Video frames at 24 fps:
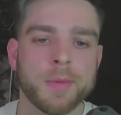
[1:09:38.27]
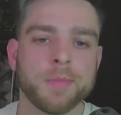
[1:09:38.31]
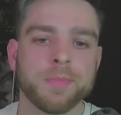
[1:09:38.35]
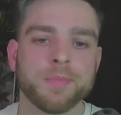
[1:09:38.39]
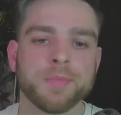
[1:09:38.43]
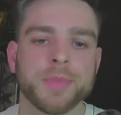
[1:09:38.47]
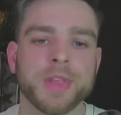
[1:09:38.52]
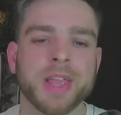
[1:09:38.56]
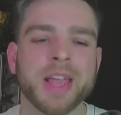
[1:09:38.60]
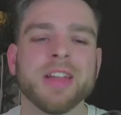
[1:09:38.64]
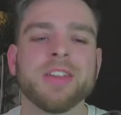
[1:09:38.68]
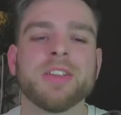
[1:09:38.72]

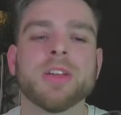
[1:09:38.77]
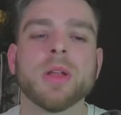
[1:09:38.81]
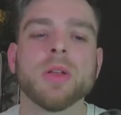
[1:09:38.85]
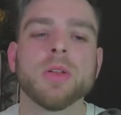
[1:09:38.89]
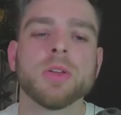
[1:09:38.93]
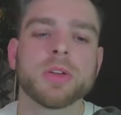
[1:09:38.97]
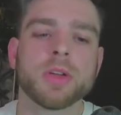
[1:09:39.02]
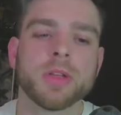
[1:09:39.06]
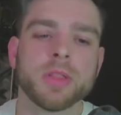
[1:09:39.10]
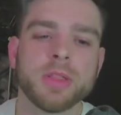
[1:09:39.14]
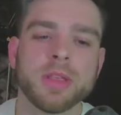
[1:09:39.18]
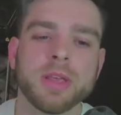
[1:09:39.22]
Yeah,
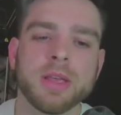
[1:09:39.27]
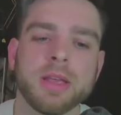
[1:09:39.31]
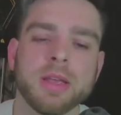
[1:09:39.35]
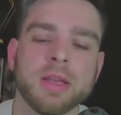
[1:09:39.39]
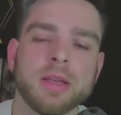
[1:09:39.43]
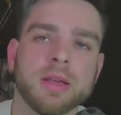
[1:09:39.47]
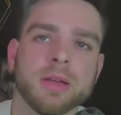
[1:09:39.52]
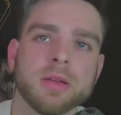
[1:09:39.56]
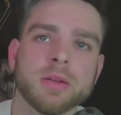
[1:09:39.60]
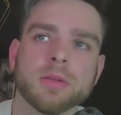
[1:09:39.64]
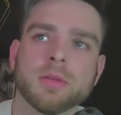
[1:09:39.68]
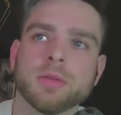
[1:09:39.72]

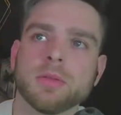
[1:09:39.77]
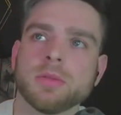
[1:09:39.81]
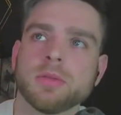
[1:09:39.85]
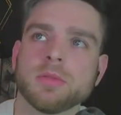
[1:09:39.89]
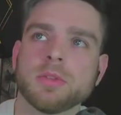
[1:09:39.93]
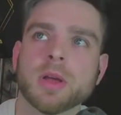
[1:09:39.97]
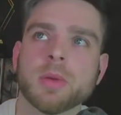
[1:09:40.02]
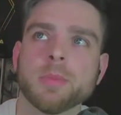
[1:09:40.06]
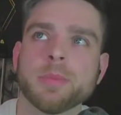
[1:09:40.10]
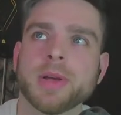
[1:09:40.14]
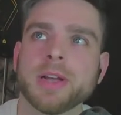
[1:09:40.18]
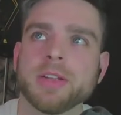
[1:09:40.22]

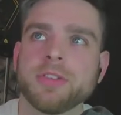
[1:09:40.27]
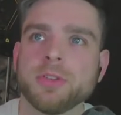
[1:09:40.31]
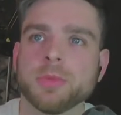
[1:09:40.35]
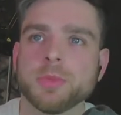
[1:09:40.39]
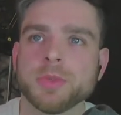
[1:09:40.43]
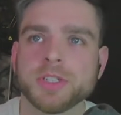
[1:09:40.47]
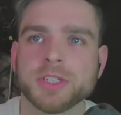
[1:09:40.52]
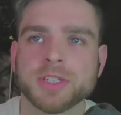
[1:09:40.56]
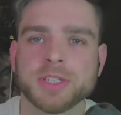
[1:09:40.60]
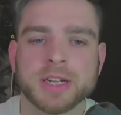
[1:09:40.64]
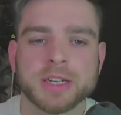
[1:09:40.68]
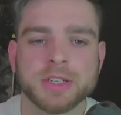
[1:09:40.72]
don't pay too
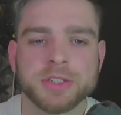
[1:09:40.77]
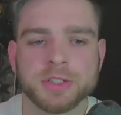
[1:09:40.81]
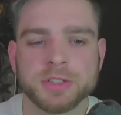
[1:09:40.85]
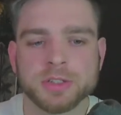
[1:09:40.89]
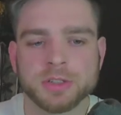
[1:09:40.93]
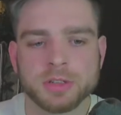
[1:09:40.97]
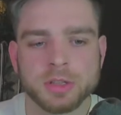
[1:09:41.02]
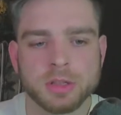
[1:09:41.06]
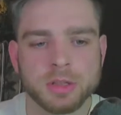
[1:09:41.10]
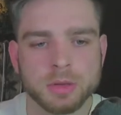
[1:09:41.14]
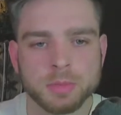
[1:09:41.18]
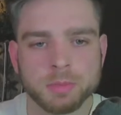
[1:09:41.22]
much attention
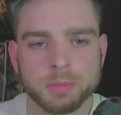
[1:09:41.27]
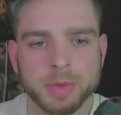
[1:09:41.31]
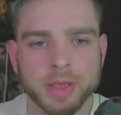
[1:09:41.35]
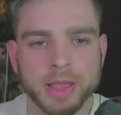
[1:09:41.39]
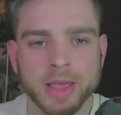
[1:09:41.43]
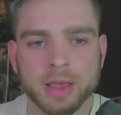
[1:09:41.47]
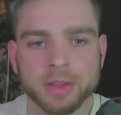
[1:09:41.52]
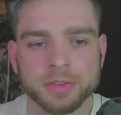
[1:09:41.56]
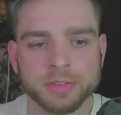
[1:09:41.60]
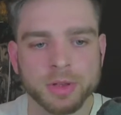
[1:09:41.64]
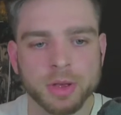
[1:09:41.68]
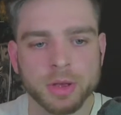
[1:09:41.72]
to the
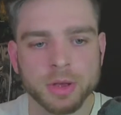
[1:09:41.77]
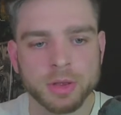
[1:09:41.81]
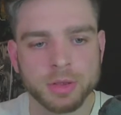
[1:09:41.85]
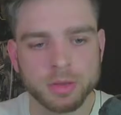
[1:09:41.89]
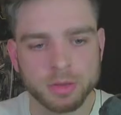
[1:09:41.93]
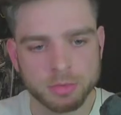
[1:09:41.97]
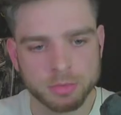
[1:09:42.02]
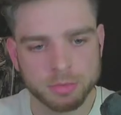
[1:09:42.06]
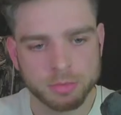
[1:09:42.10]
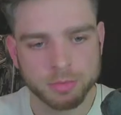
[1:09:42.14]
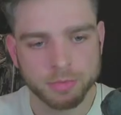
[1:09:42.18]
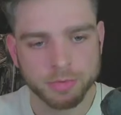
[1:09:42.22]
PSI
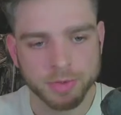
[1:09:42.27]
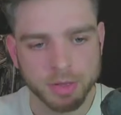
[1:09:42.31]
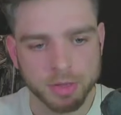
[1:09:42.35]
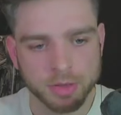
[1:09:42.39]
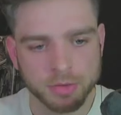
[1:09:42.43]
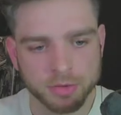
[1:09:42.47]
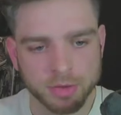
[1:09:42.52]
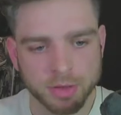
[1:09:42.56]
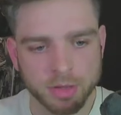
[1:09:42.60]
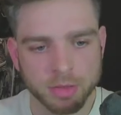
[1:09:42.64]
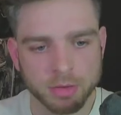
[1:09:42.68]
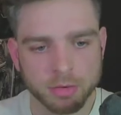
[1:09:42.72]

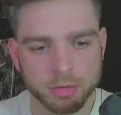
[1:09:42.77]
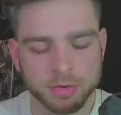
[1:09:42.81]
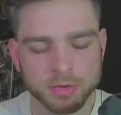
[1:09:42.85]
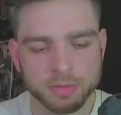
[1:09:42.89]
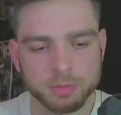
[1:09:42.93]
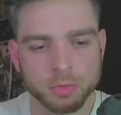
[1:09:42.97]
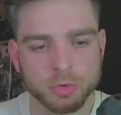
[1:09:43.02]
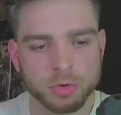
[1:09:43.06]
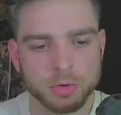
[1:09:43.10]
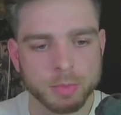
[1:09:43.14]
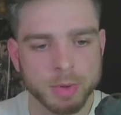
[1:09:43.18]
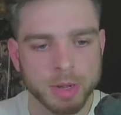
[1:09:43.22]
figures either. It's
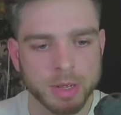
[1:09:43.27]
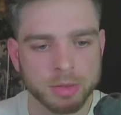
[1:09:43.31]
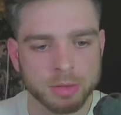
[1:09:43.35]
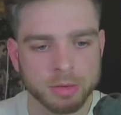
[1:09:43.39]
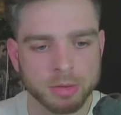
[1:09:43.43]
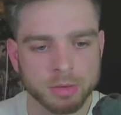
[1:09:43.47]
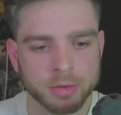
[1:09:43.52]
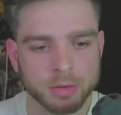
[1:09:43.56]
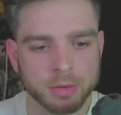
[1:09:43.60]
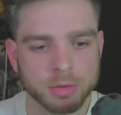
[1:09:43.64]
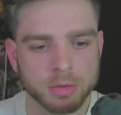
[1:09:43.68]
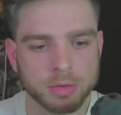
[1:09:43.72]
more about
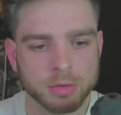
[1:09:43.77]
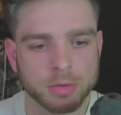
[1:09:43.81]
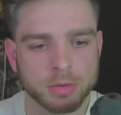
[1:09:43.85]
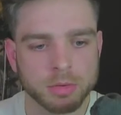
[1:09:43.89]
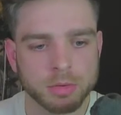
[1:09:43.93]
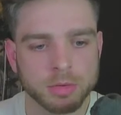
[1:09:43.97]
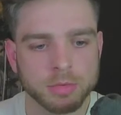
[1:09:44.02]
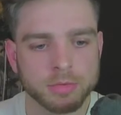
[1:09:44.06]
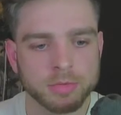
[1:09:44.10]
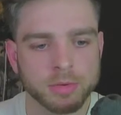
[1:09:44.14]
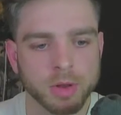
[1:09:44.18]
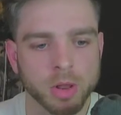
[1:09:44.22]
the
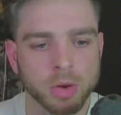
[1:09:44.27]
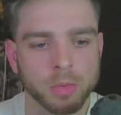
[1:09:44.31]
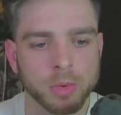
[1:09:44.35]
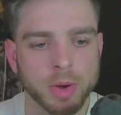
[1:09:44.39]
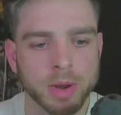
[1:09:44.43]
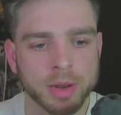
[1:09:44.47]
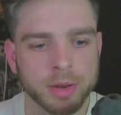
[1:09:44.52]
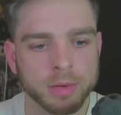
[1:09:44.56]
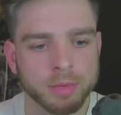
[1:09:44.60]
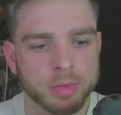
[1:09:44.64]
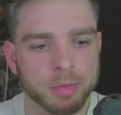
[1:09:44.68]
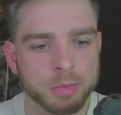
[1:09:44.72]
flow
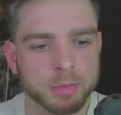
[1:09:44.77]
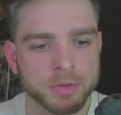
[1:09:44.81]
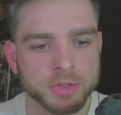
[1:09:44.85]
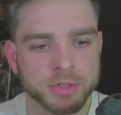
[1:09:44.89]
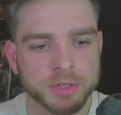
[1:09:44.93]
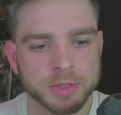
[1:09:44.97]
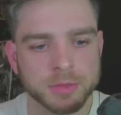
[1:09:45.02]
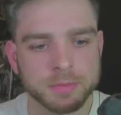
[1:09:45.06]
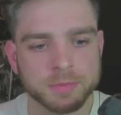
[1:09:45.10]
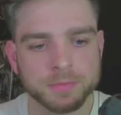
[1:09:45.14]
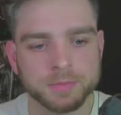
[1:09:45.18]
rate of the machine.